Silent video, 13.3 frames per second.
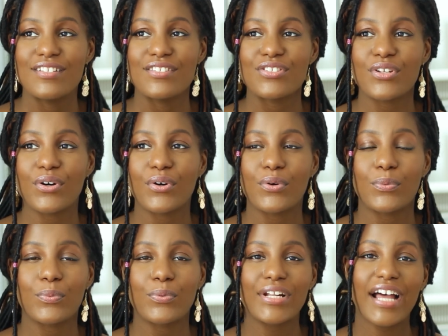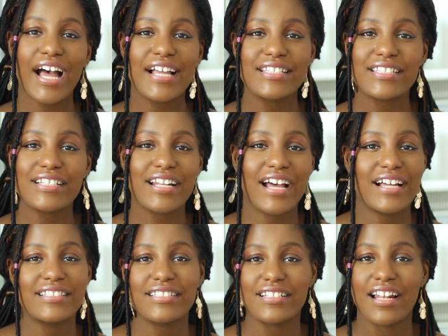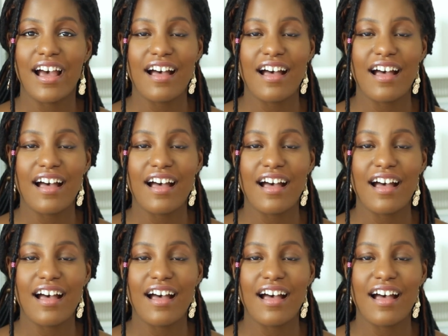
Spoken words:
So what I did, I didn't